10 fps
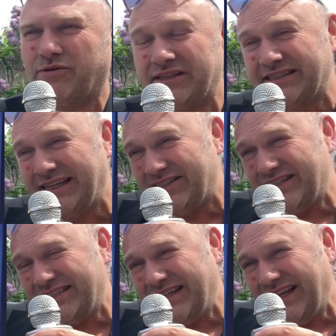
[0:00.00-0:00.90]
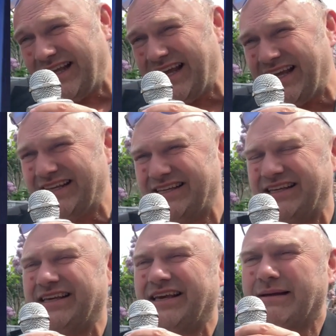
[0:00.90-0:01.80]
you can actually see there,
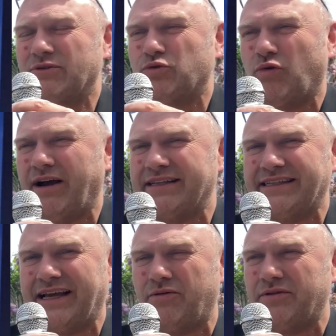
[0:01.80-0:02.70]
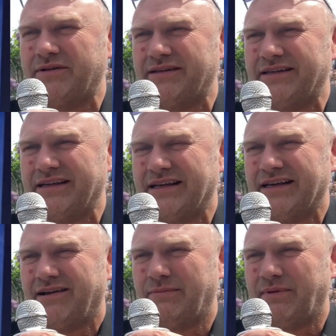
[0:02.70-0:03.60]
it comes right down
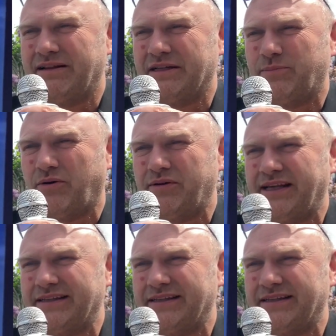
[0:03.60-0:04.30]
the middle of the body.